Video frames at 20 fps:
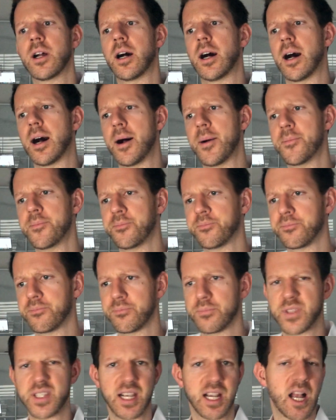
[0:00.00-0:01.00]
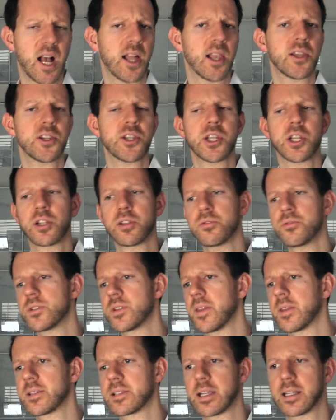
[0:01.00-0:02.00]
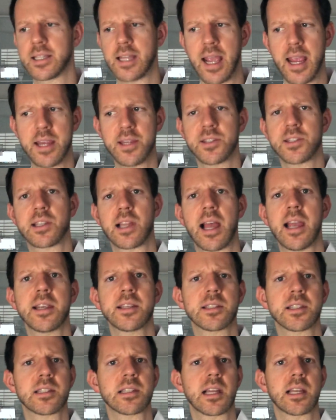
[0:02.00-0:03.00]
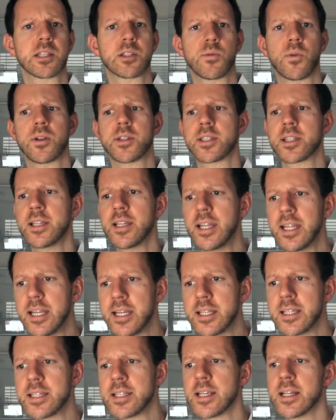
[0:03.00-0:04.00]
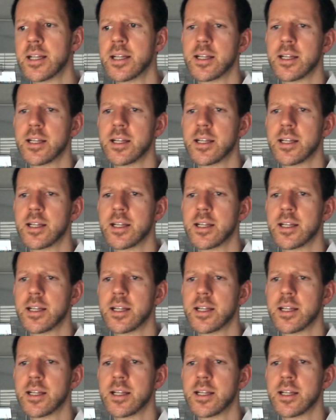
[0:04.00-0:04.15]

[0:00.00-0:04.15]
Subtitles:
Psychology includes things like tastes, likes, dislikes, wants, and needs.